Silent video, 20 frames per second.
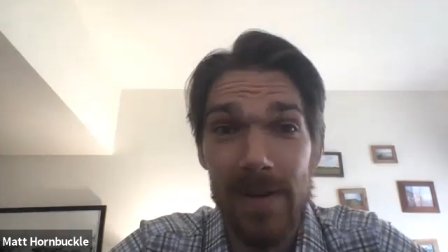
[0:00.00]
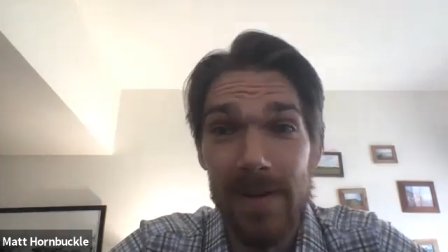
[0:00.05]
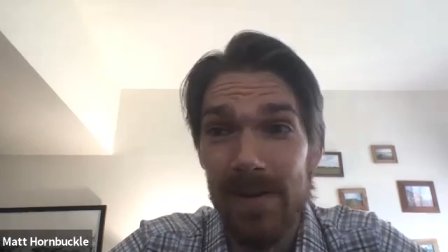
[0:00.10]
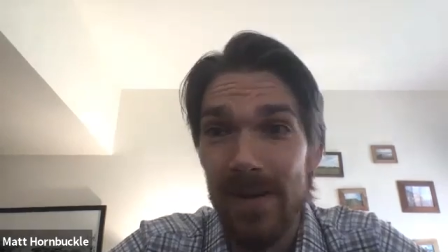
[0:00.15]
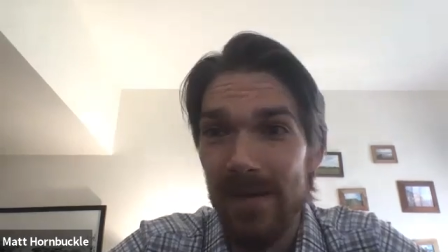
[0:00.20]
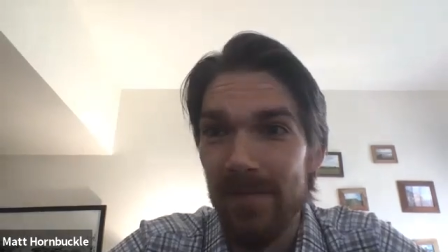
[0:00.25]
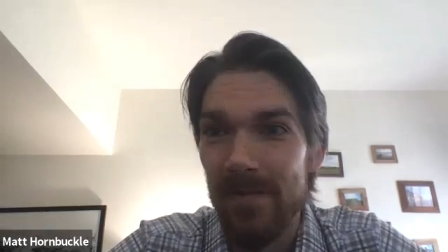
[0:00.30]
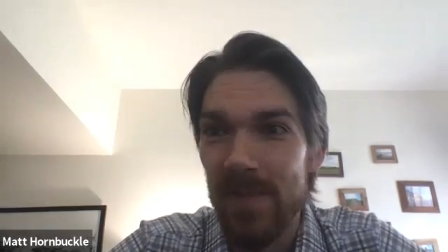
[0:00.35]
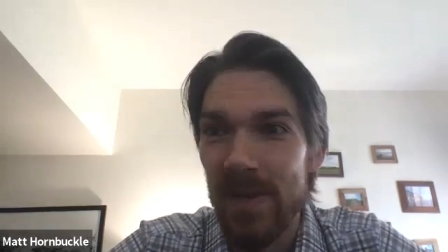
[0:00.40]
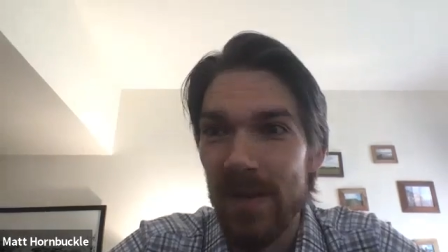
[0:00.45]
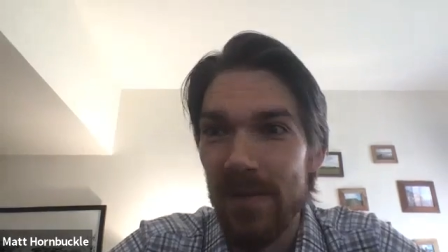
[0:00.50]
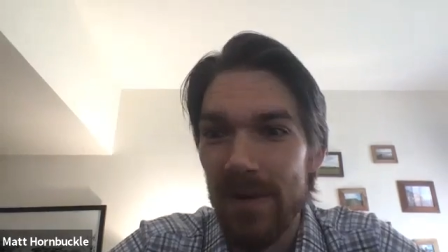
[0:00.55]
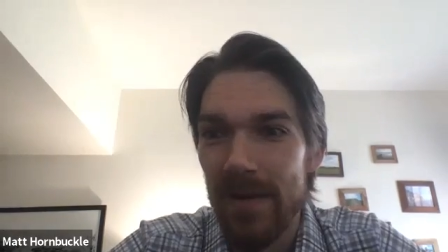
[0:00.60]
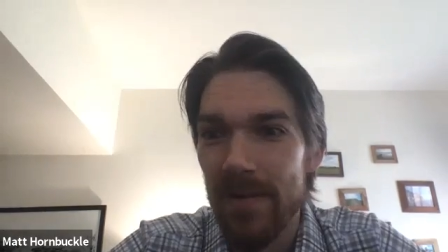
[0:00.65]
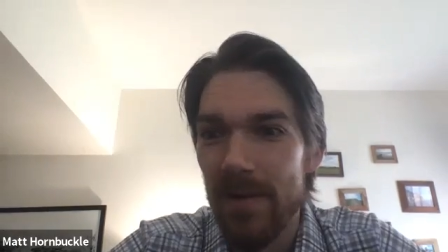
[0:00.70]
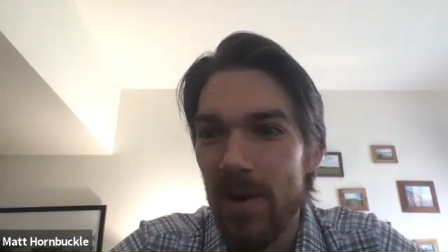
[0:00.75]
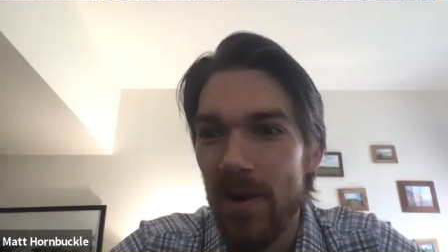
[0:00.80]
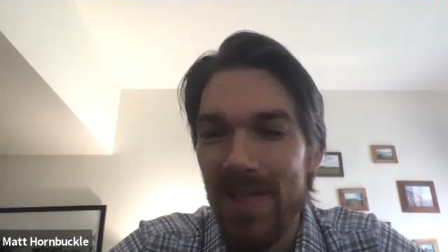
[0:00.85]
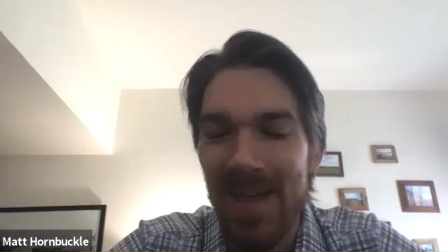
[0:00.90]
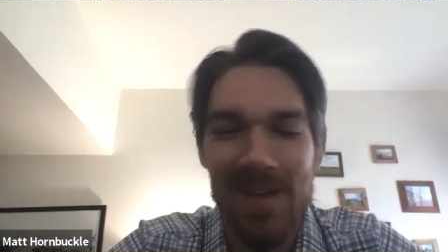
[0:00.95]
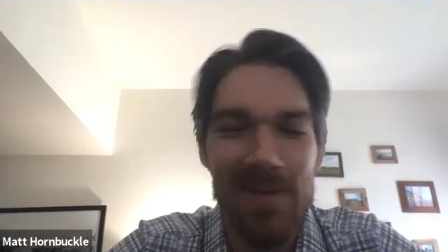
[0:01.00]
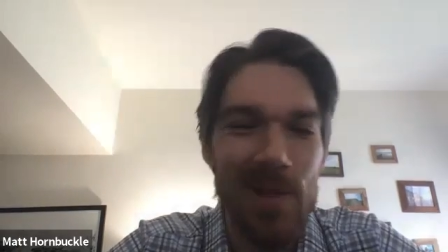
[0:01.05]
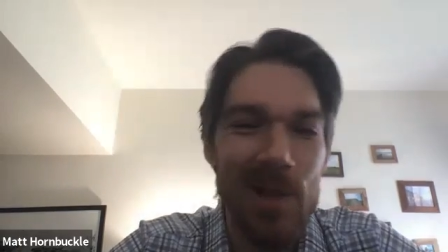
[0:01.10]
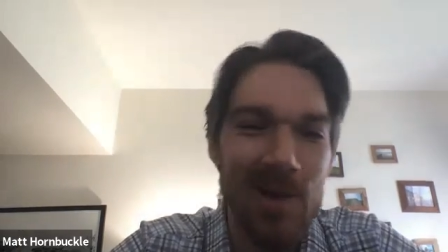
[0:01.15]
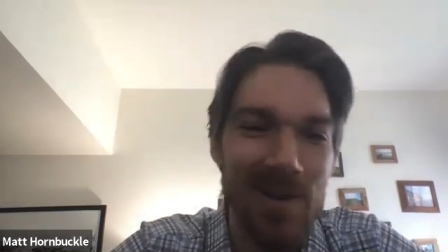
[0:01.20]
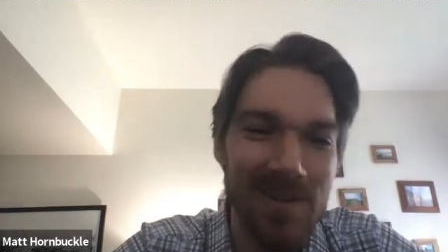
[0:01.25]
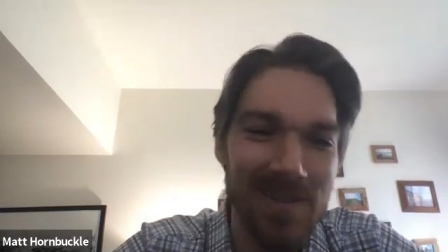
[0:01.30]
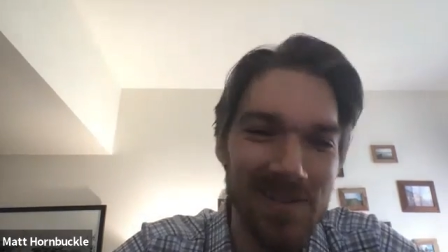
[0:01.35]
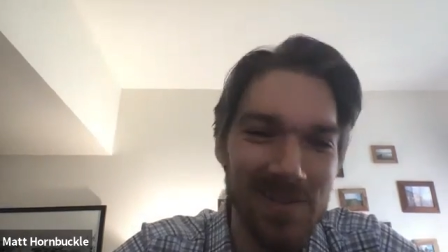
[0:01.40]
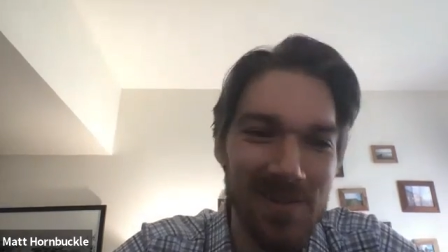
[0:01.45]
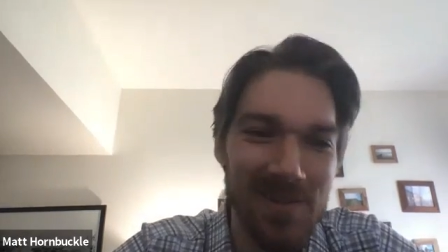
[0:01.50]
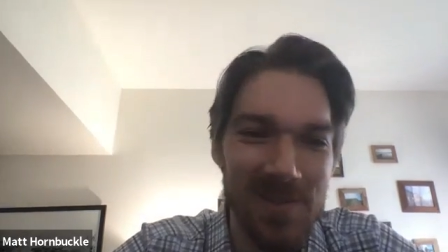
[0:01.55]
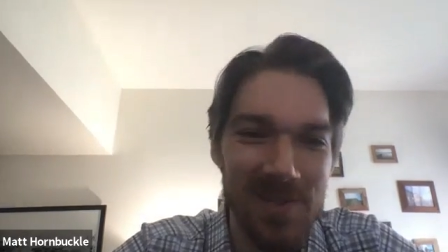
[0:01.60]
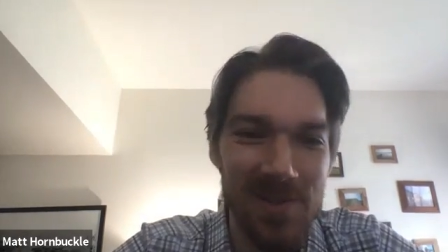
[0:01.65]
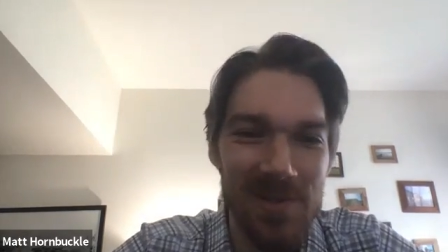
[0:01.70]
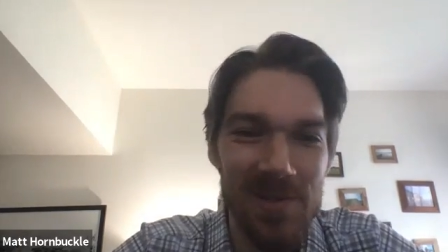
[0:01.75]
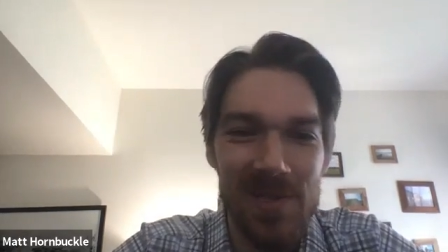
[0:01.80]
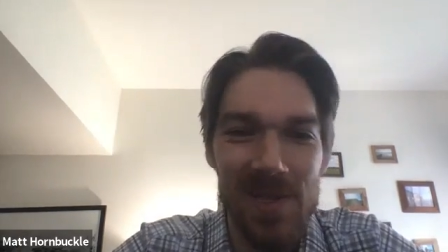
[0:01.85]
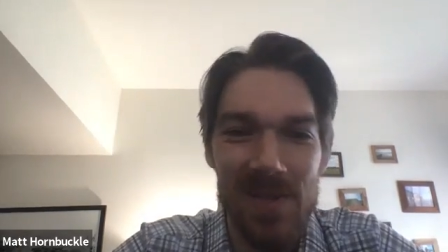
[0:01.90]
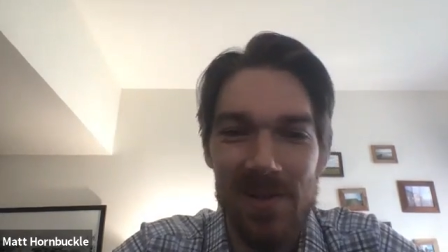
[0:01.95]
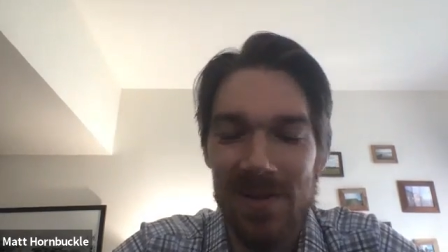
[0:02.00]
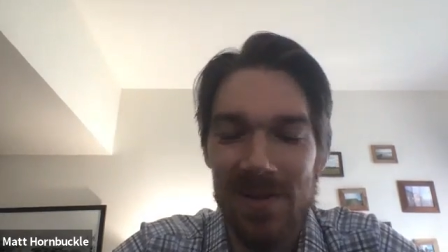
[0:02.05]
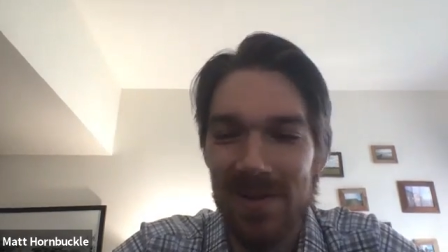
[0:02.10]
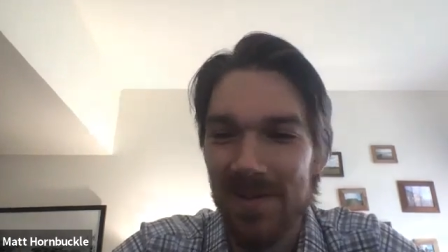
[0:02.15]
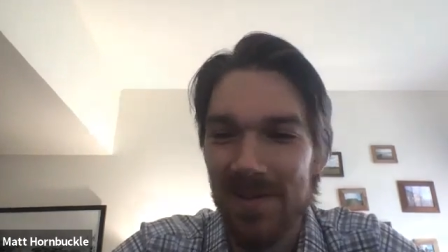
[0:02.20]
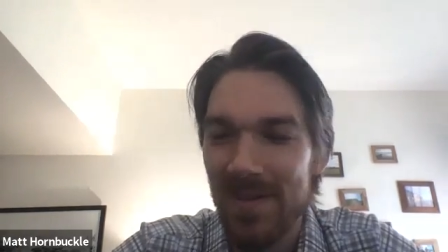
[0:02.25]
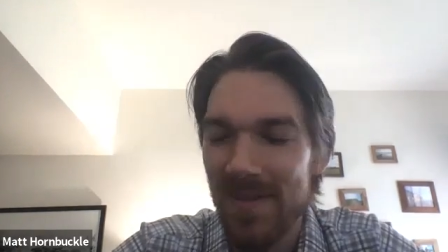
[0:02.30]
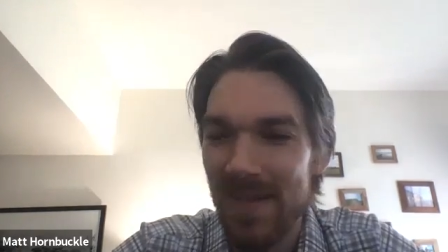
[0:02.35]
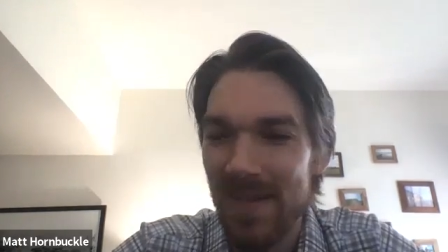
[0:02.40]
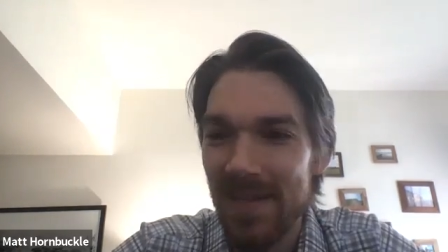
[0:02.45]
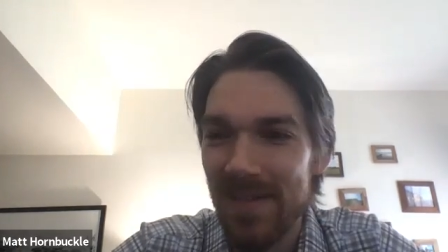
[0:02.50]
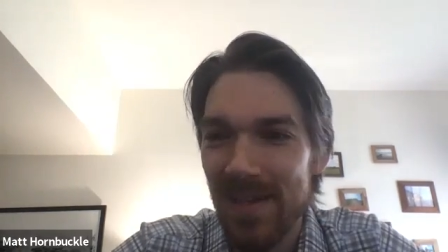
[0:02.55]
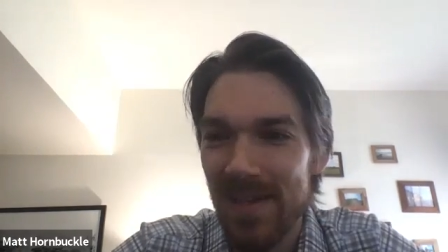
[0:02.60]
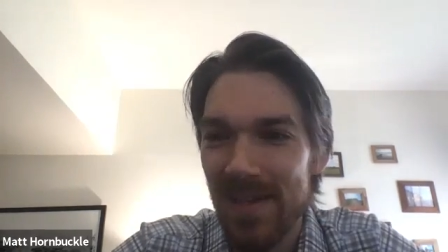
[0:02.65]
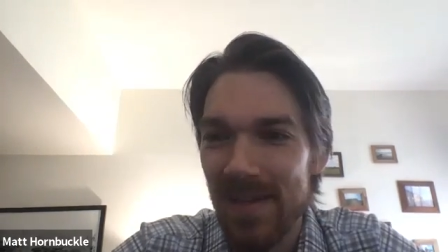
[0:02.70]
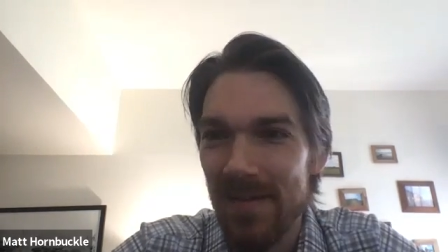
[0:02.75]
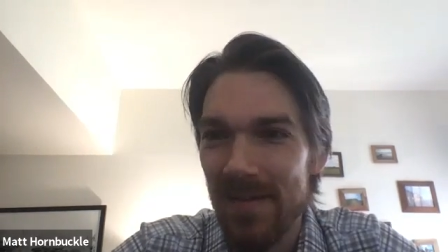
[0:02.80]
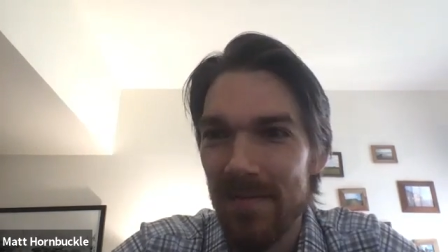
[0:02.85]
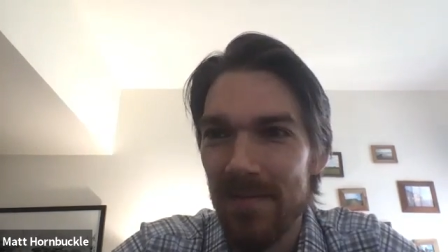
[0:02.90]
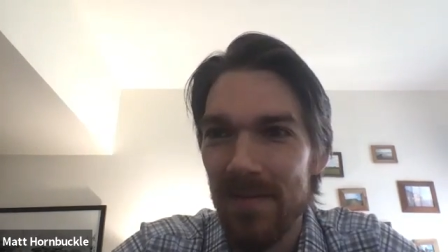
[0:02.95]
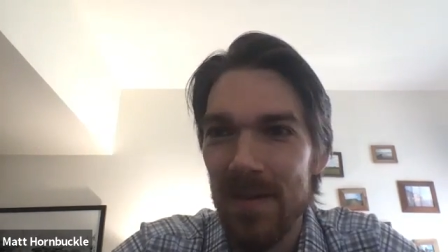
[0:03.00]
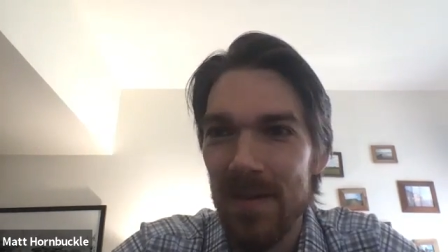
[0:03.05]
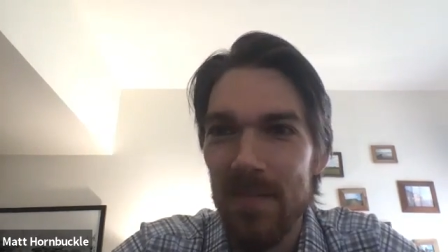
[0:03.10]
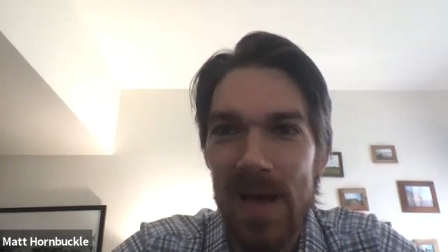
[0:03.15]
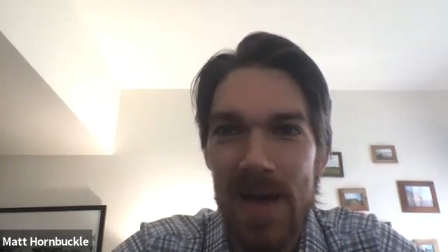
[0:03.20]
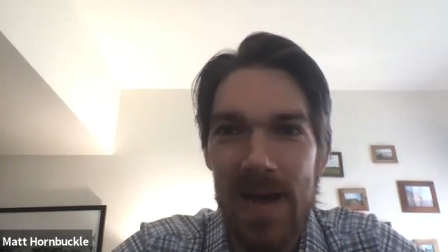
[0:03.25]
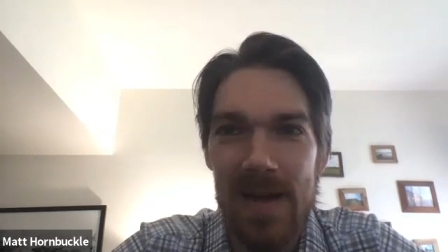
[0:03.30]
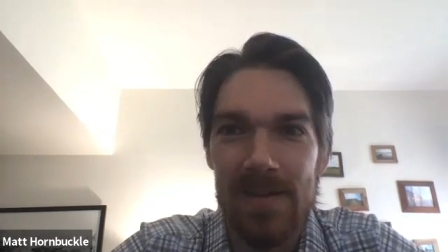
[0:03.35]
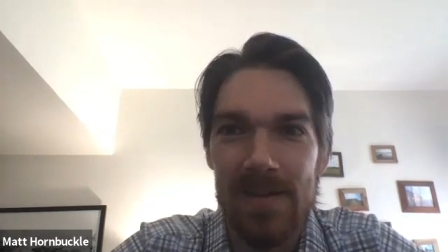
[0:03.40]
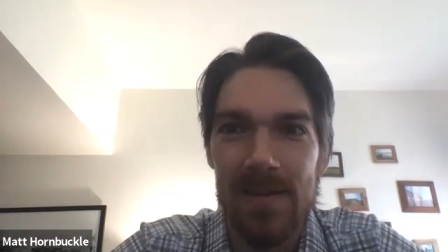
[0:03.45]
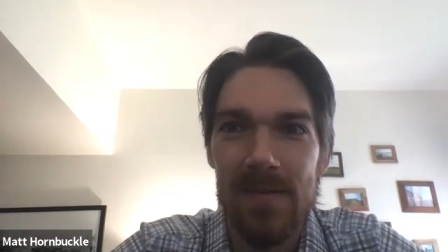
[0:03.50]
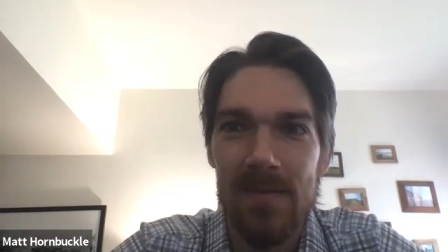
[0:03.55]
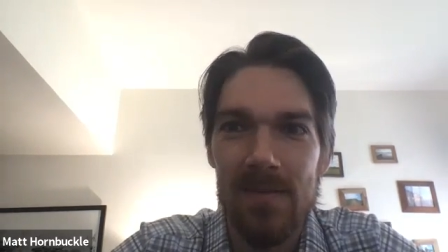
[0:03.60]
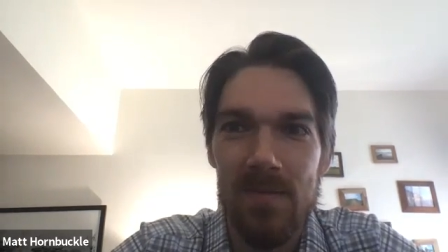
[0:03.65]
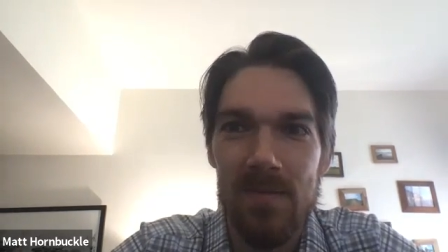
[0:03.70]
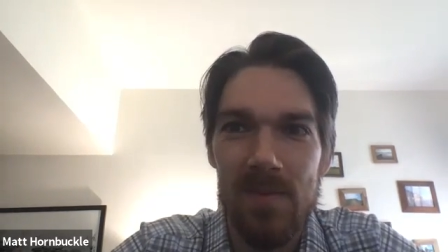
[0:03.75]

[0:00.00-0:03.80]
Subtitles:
And I haven't been around all that long, so I'm sure there's other things that have impacted